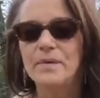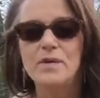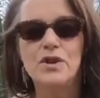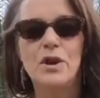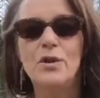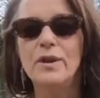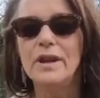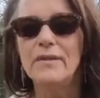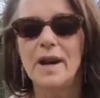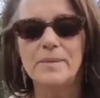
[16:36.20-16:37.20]
Don't
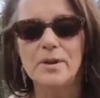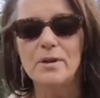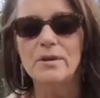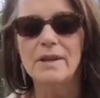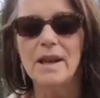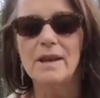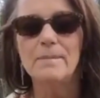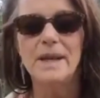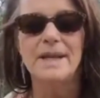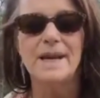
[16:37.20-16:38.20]
give up. So
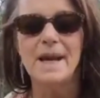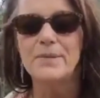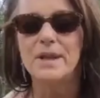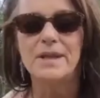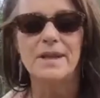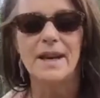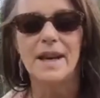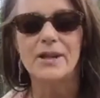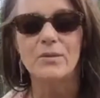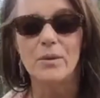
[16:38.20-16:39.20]
many times we get to that
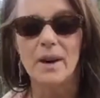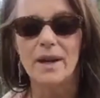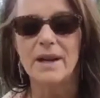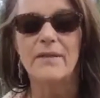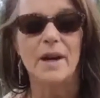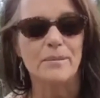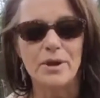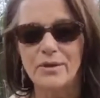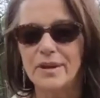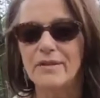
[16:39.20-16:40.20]
edge and we want to give up.
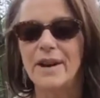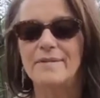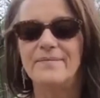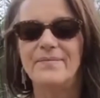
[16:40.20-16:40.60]
Don't give up.